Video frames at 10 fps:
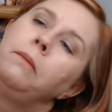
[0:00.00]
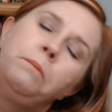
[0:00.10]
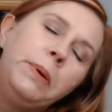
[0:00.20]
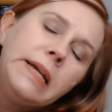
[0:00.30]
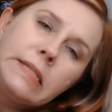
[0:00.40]

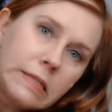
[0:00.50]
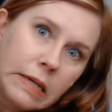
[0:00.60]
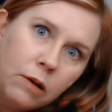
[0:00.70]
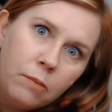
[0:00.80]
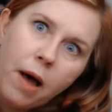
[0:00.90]
be
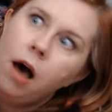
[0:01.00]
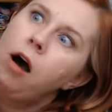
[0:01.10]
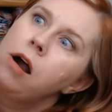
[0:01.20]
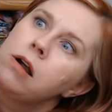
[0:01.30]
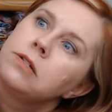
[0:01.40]
still my
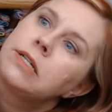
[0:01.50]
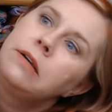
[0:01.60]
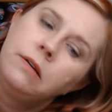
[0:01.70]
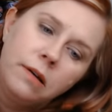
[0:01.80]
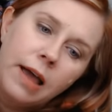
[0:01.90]
heart,
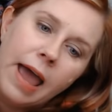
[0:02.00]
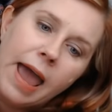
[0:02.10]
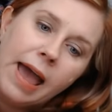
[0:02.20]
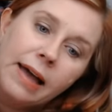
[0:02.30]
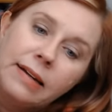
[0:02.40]

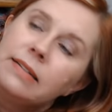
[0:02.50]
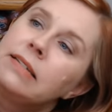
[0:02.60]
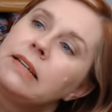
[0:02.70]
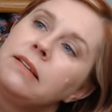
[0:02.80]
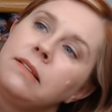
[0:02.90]
and
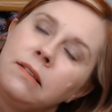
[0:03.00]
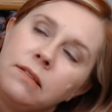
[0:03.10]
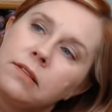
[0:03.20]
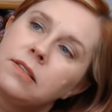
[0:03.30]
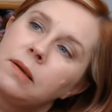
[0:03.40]

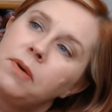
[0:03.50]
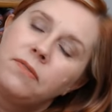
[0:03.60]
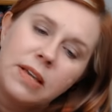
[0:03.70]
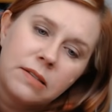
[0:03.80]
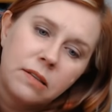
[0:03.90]
some of
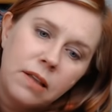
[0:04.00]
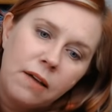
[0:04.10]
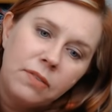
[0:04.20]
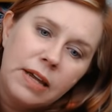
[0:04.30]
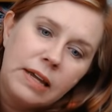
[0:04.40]
these
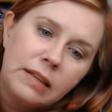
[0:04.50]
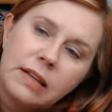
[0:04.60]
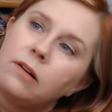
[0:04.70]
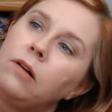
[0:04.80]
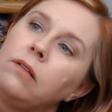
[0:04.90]
lovely
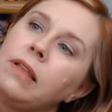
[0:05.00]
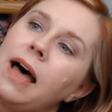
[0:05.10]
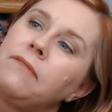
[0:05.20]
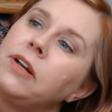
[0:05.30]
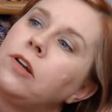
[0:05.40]
little
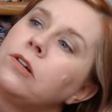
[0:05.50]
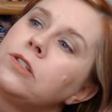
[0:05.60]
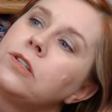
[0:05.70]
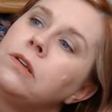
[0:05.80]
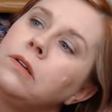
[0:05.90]
lavenders,